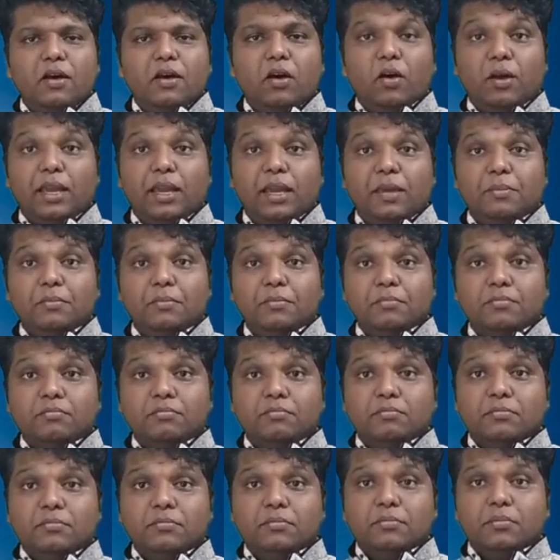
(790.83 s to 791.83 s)
Okay,
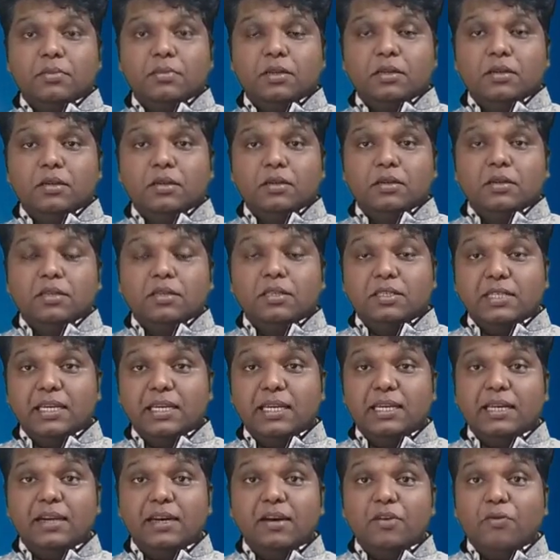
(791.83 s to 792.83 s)
see
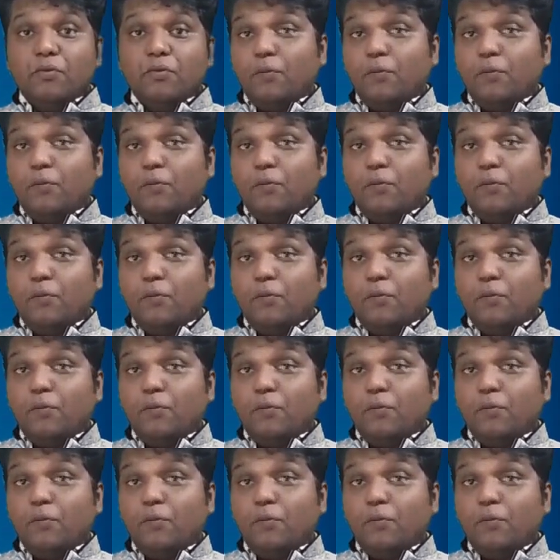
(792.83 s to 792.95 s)
here,